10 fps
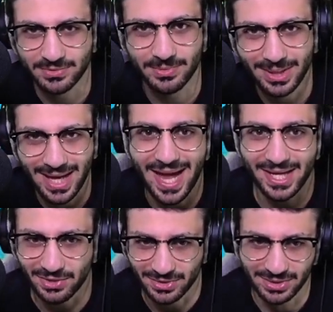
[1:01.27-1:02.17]
for me to
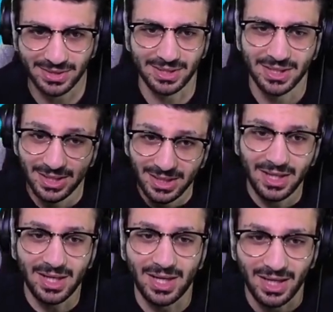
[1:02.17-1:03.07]
accurately
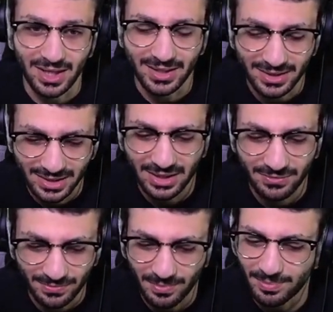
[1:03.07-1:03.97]

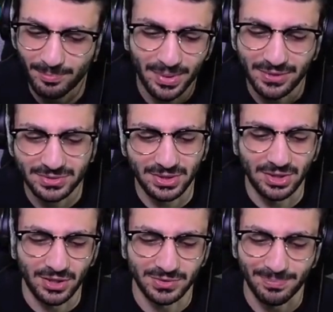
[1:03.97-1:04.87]
give buffs and
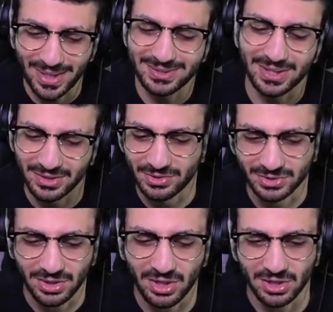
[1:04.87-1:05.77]
nerfs based on
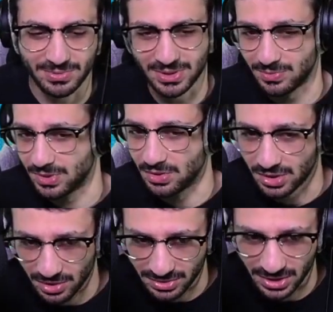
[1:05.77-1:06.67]
those cards because we
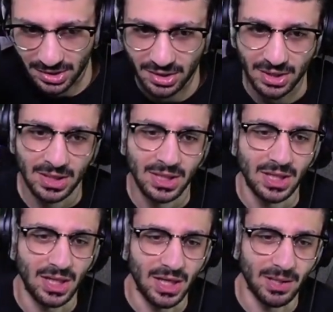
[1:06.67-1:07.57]
don't know what they are.
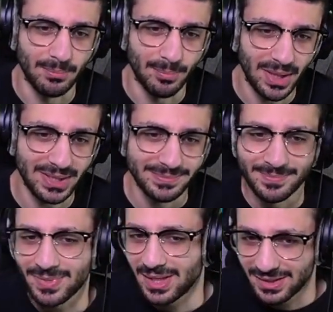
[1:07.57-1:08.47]
But
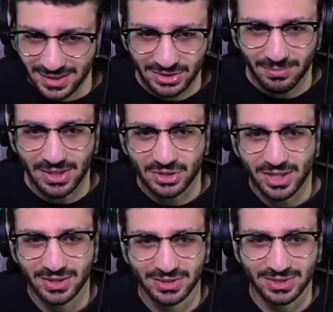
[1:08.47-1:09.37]
these are my
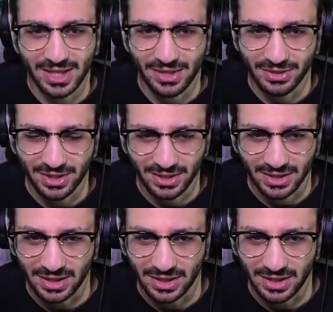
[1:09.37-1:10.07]
changes that I think